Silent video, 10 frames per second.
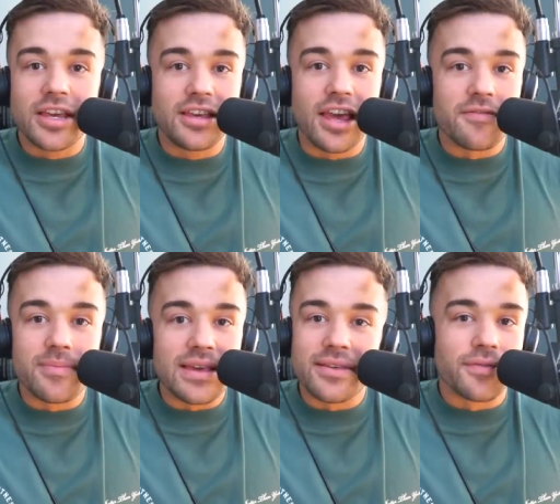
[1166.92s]
give
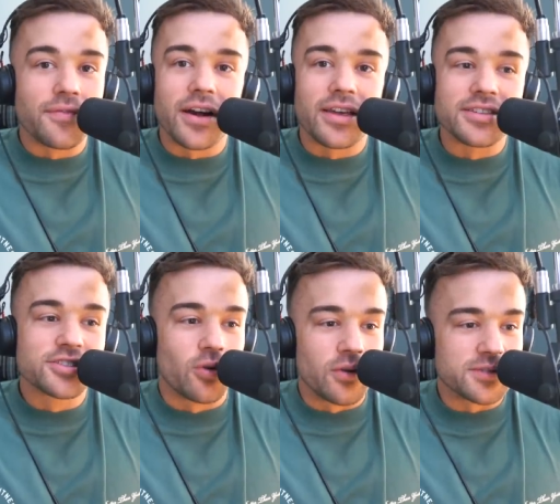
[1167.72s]
me the fucking
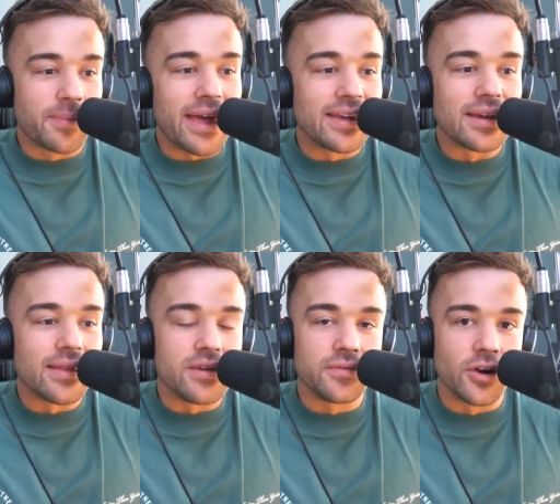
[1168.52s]
strongest painkiller
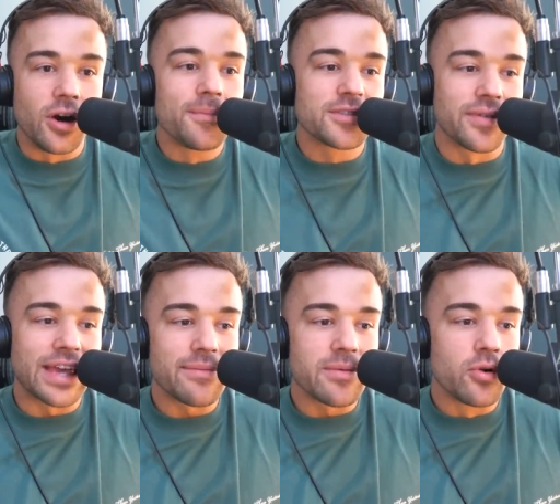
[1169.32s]
that you've got. So they
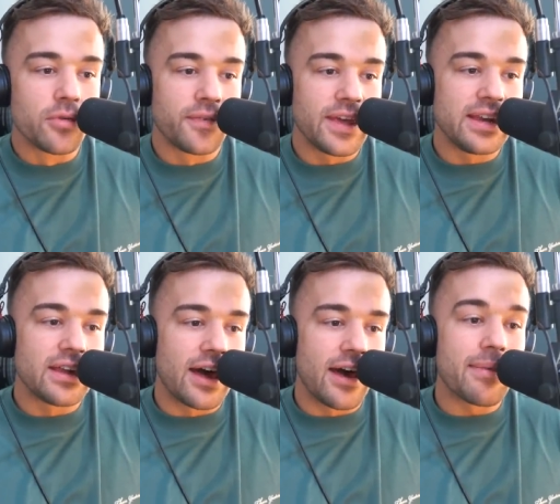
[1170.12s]
gave me morphine.
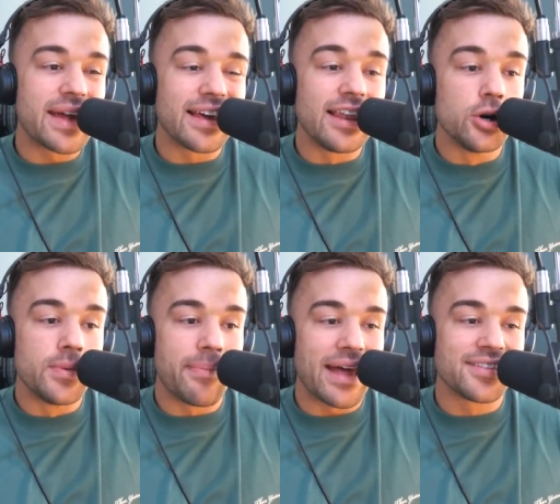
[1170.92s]
Uh, it made it a little
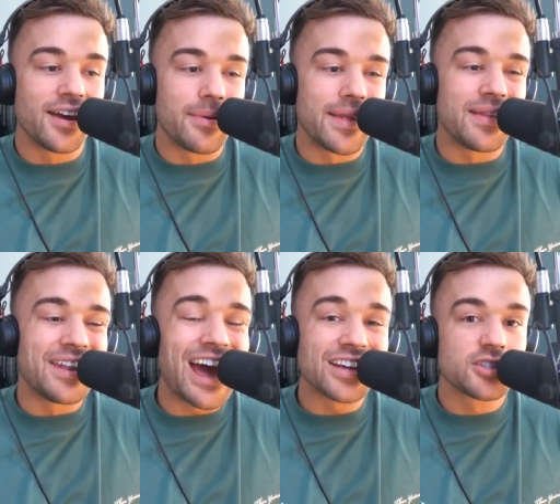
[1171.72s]
bit better, but then the
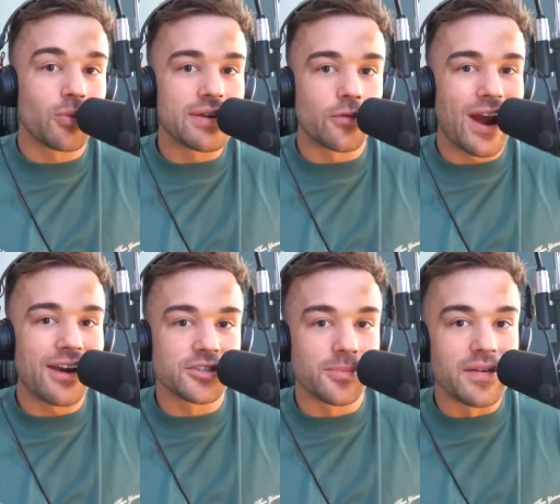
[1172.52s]
next 24
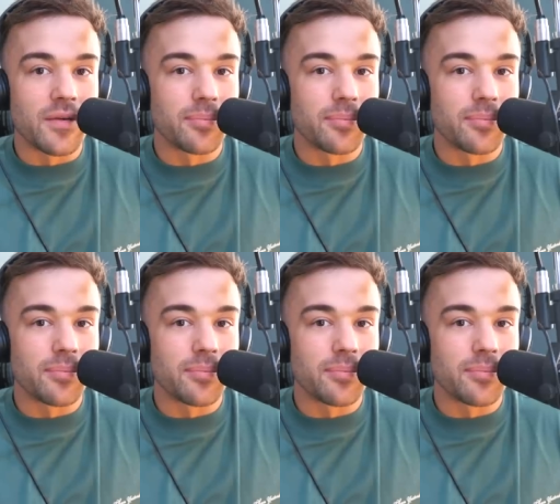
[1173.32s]
hours were a bit of a